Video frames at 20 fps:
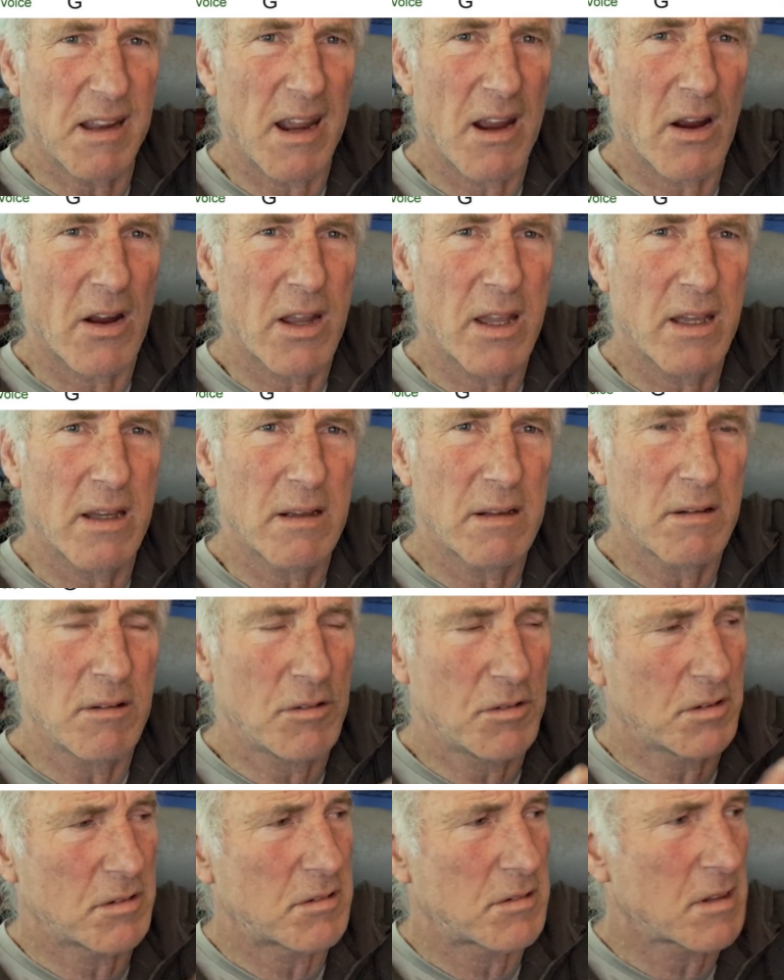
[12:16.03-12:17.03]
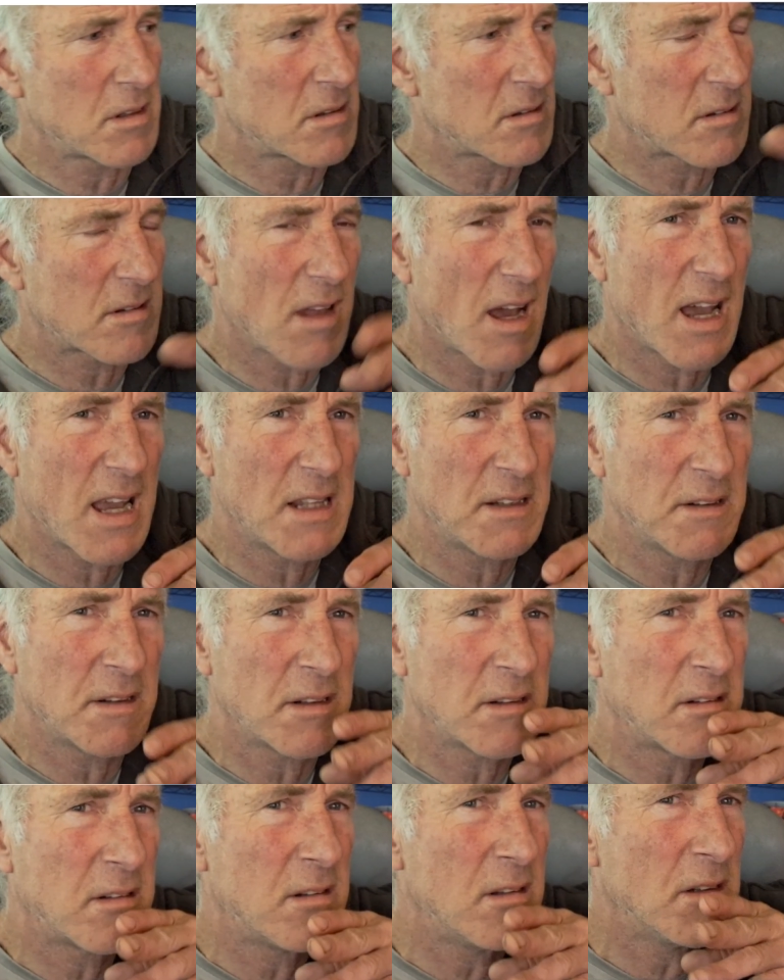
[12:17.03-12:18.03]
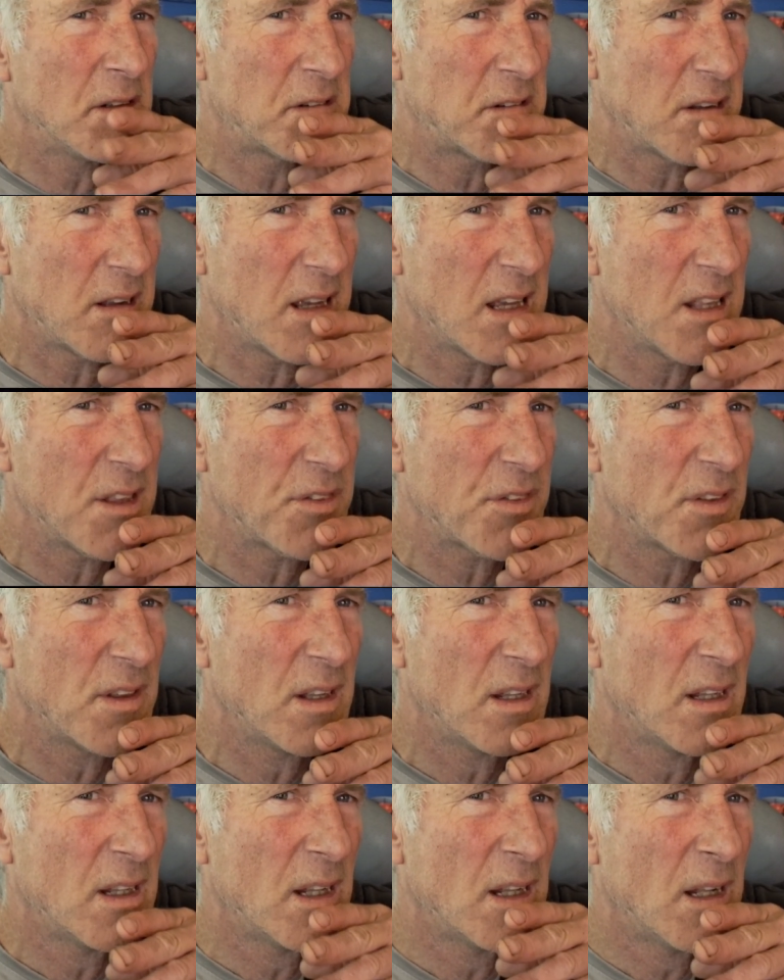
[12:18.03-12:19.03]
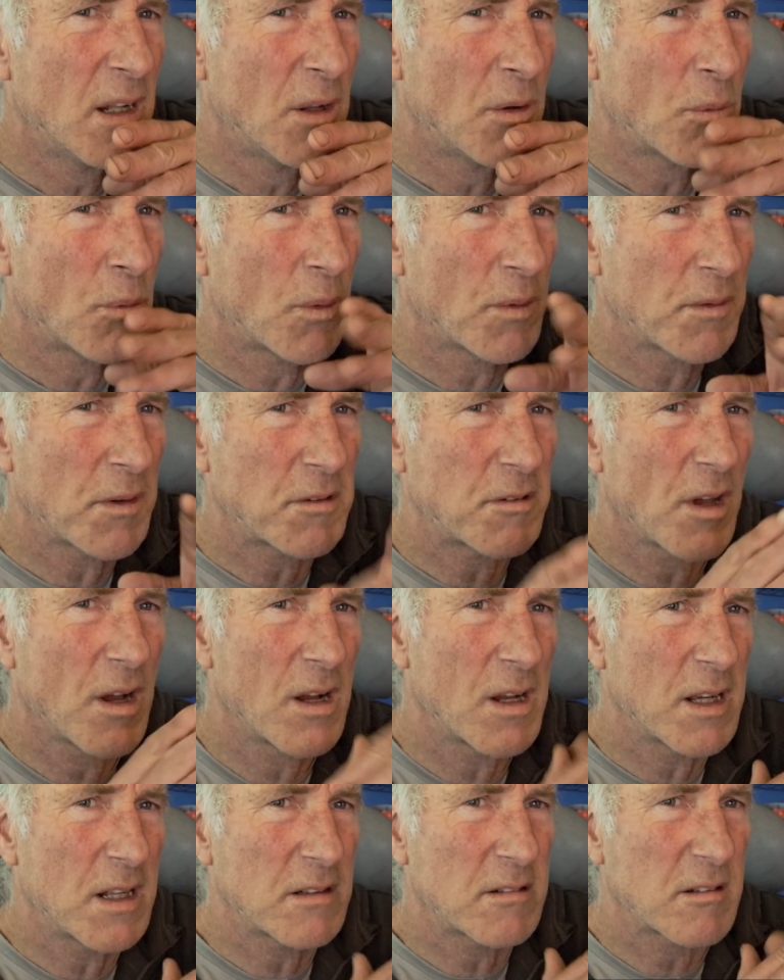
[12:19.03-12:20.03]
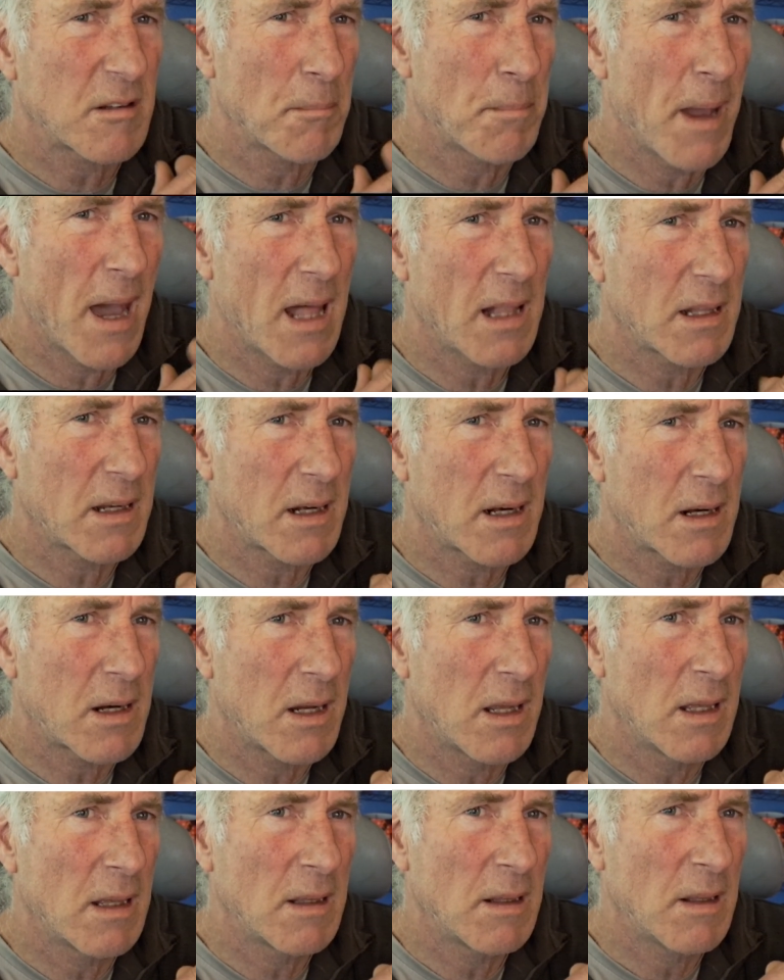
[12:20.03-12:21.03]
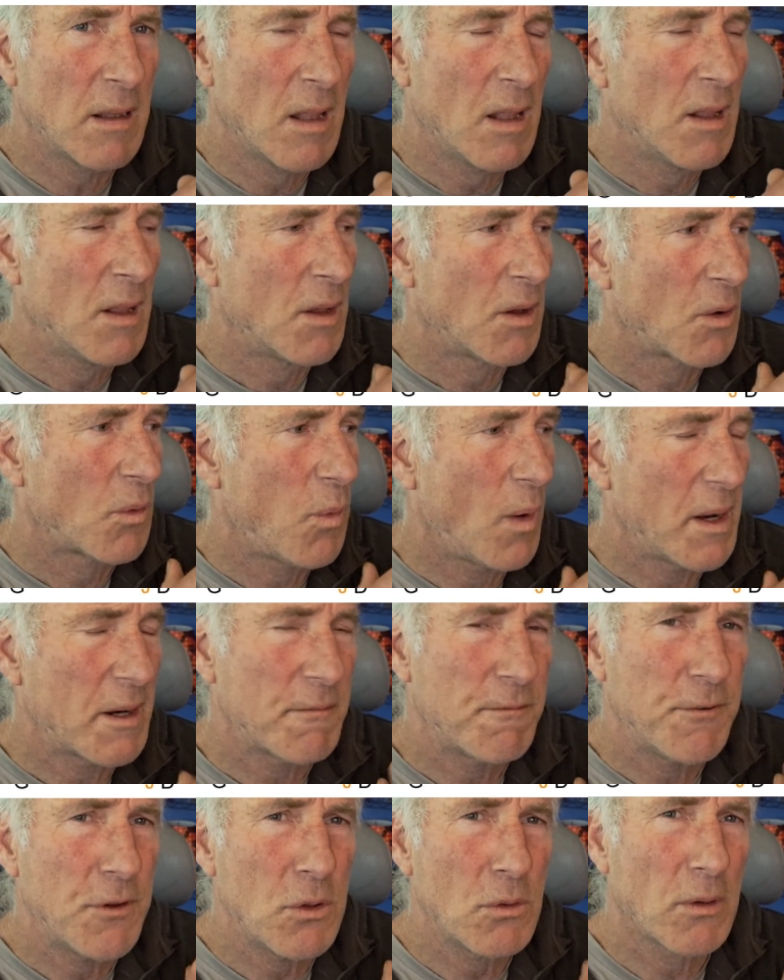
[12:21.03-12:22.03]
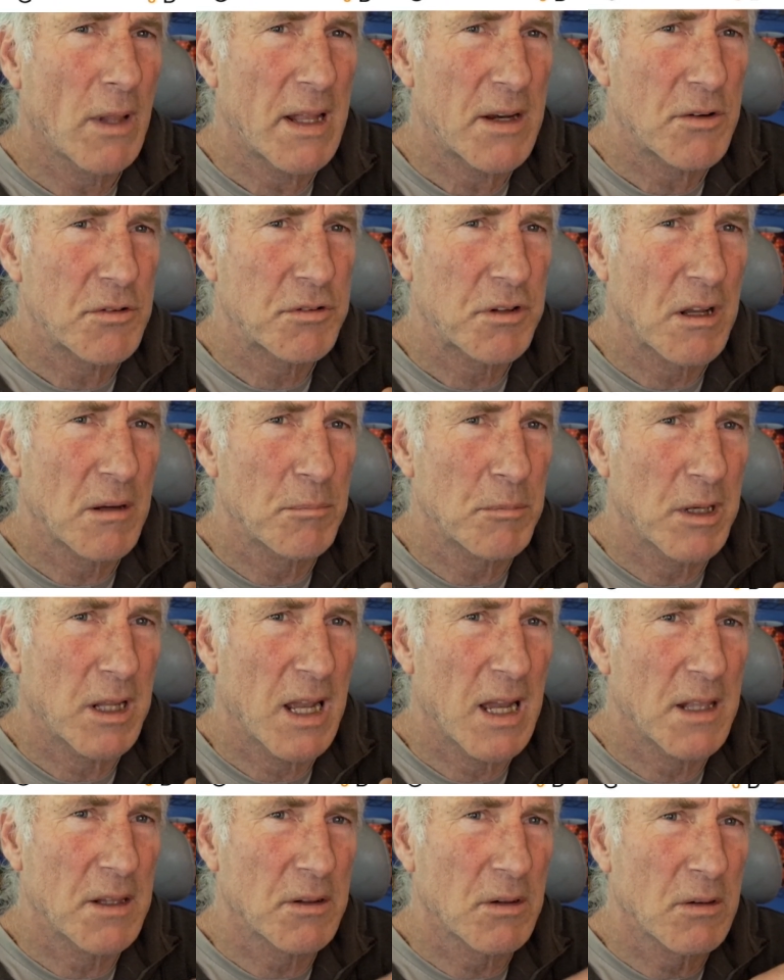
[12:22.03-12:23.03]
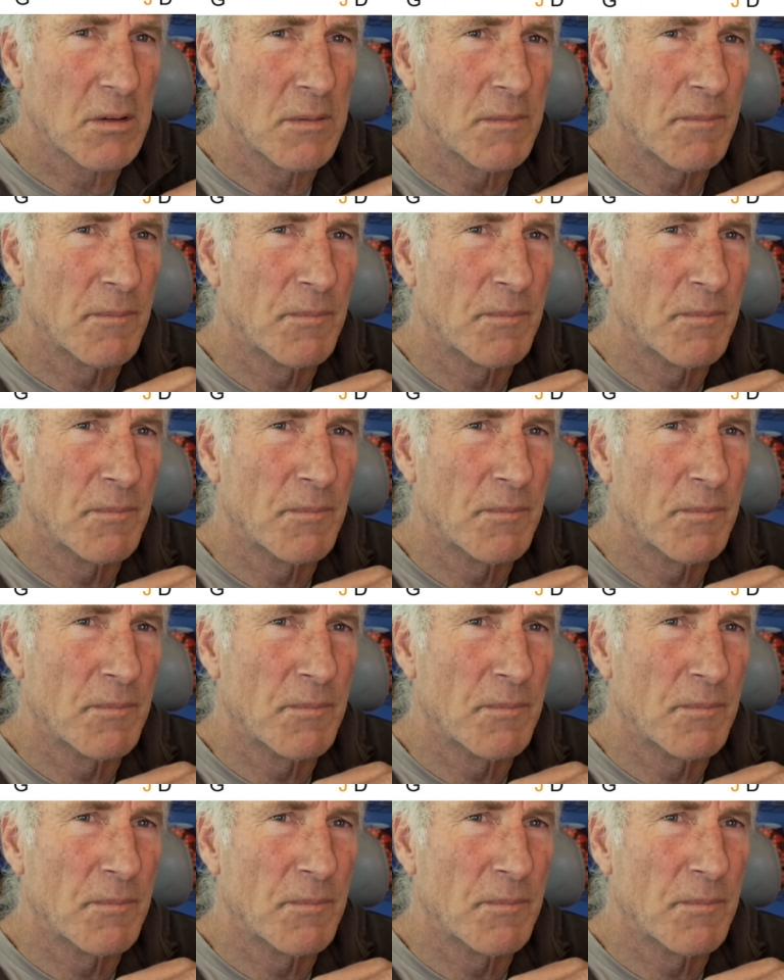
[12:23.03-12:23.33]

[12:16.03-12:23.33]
area, just inside the teeth, where the tongue hits the palate area, quite a few letters come together.